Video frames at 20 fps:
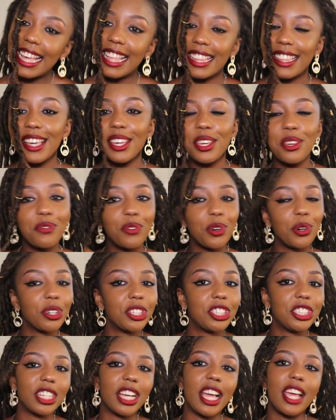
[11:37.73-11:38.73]
Thank you for
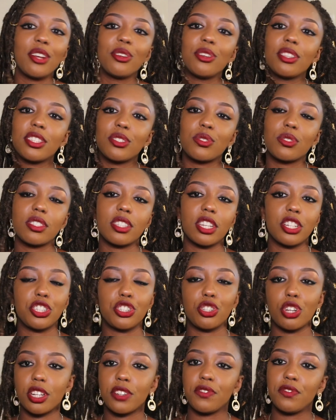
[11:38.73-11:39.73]
watching. I know this was a
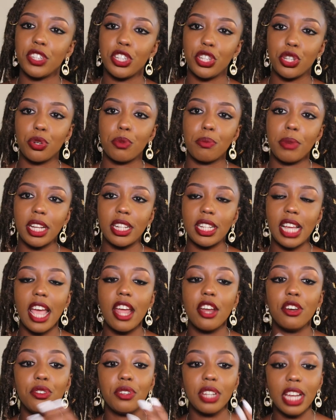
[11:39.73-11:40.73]
short video, but
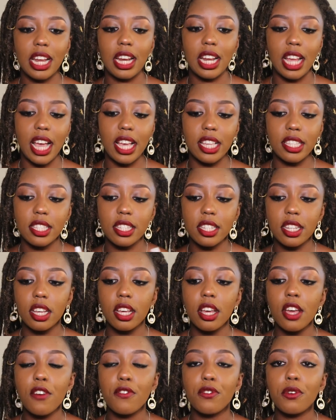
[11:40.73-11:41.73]
I realized
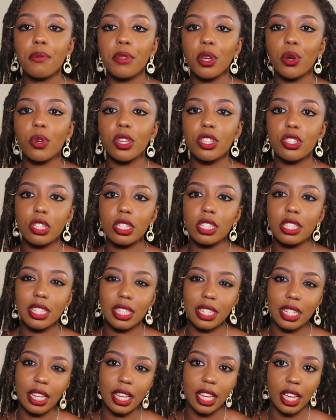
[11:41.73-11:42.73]
from the questions
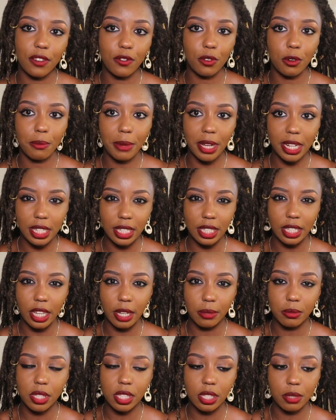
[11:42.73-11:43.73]
that I get from my
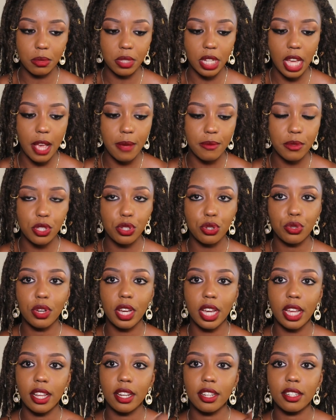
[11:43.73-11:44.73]
DMs, sometimes you
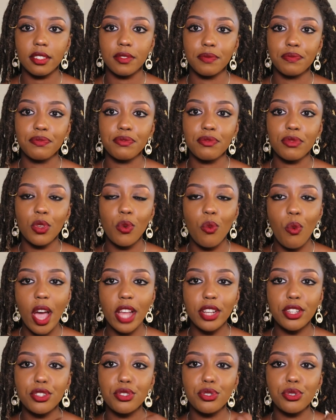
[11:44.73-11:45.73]
can
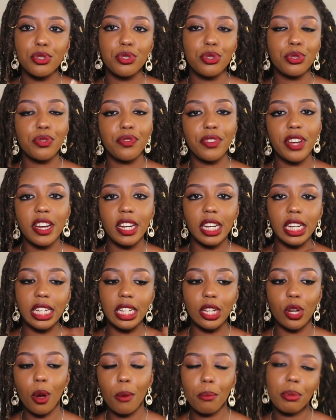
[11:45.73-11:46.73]
want to do very
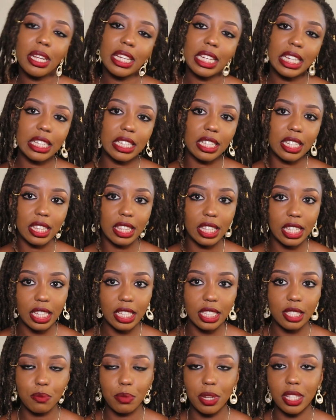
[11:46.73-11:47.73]
complicated
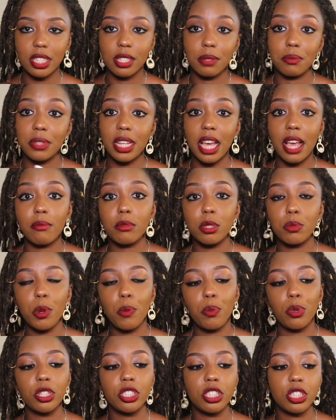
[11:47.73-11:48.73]
things, but sometimes
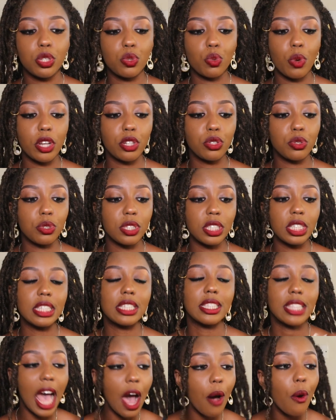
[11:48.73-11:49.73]
people just want to see
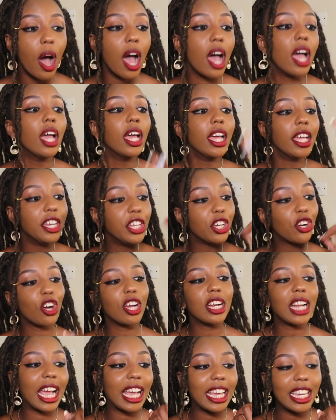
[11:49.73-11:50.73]
sawa niko
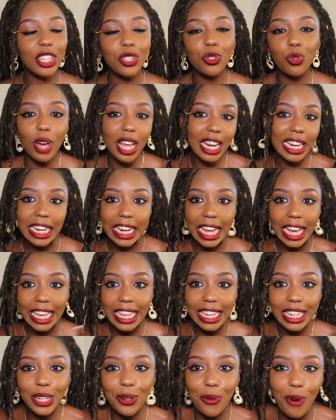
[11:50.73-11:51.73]
na hii nywele
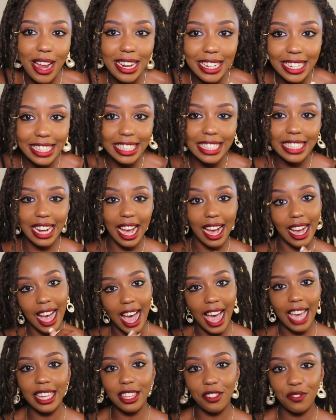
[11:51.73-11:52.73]
lakini kwa nini
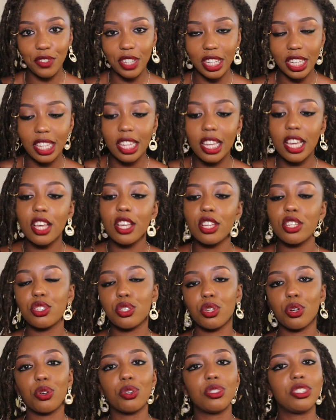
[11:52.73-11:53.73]
inakaa hivi.
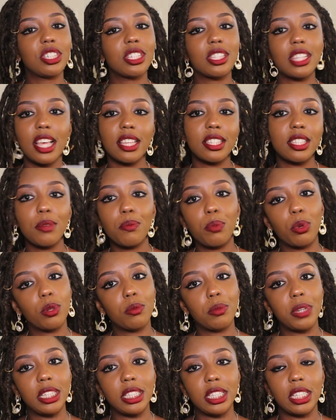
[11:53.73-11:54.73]
So just a simple
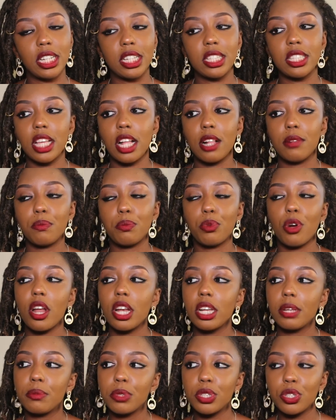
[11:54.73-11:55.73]
maintenance. I'll
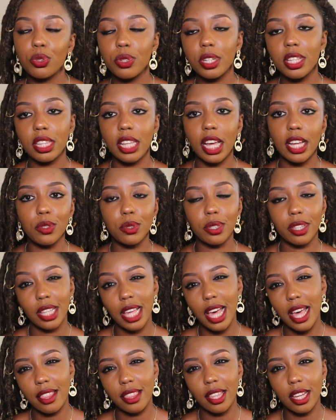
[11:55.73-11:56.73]
probably be doing that with
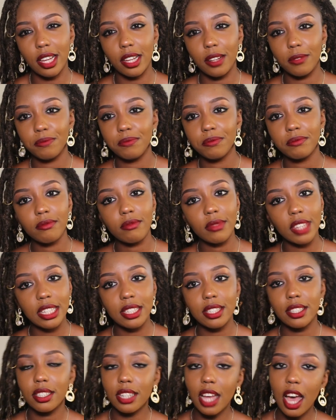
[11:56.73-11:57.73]
other
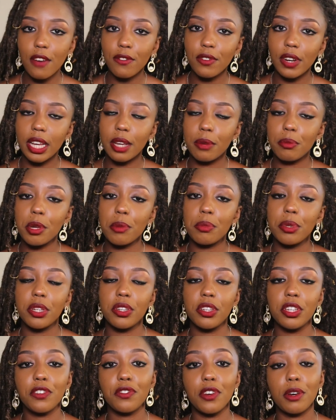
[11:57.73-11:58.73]
stuff, like
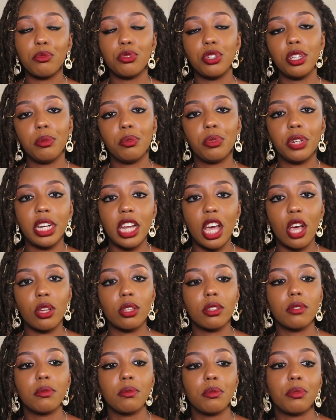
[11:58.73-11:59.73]
maybe if I'm doing
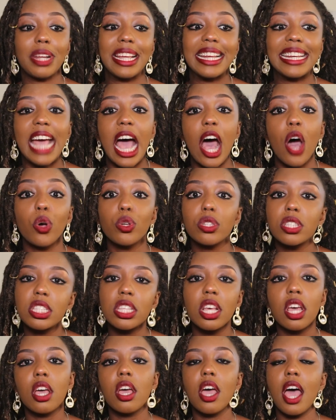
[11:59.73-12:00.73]
braid outs
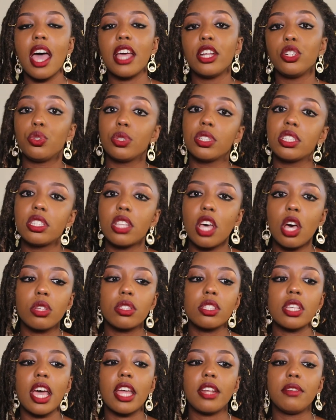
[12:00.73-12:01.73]
and twist
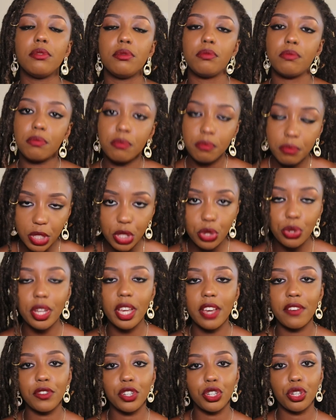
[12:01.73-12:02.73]
outs, I'd be doing
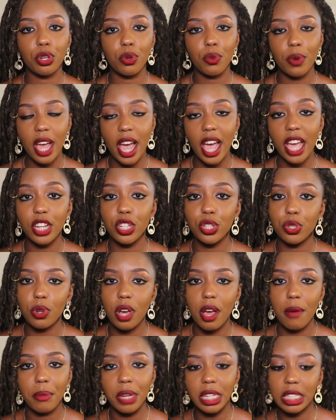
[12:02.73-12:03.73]
a video where I do
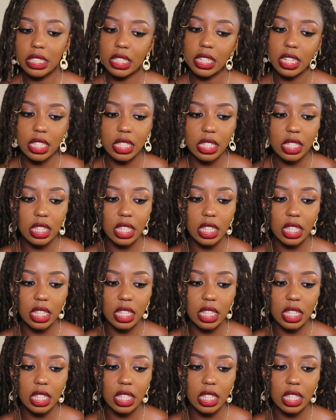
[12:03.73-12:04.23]
a maintenance